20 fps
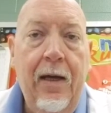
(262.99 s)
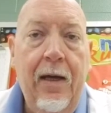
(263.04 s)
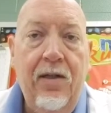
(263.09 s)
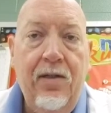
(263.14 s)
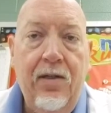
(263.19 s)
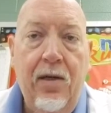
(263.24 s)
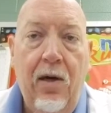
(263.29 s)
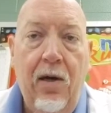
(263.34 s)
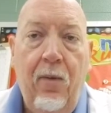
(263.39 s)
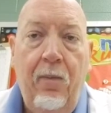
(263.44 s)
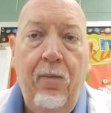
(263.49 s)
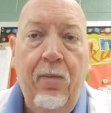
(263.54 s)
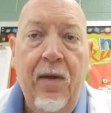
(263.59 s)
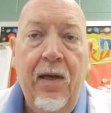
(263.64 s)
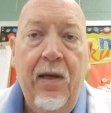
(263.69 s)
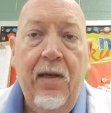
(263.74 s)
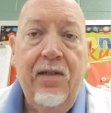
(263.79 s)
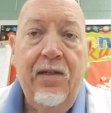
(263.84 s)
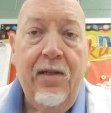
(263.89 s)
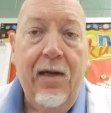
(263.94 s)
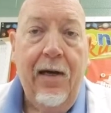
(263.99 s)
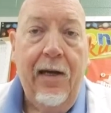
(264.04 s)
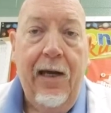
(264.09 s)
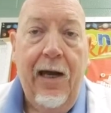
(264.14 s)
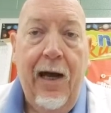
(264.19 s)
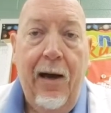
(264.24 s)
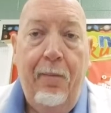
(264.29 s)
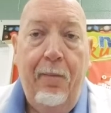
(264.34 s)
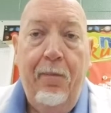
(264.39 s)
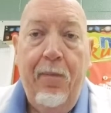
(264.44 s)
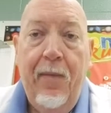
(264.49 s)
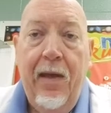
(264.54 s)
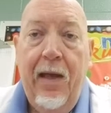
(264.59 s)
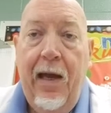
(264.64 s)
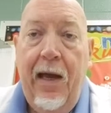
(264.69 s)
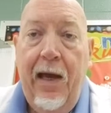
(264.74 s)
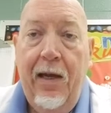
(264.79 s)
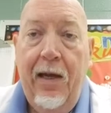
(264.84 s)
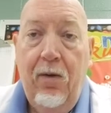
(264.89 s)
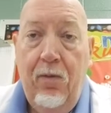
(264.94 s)
So study up,
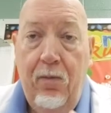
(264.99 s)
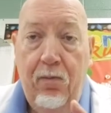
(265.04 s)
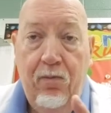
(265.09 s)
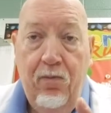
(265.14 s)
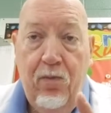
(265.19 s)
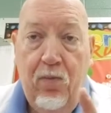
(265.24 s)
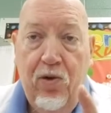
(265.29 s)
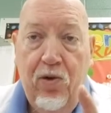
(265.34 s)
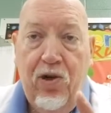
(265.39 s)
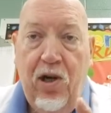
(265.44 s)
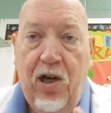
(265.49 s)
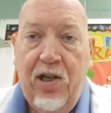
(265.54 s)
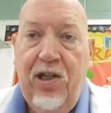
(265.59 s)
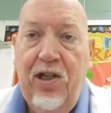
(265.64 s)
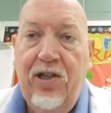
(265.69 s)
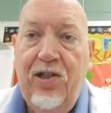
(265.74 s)
and we'll talk to you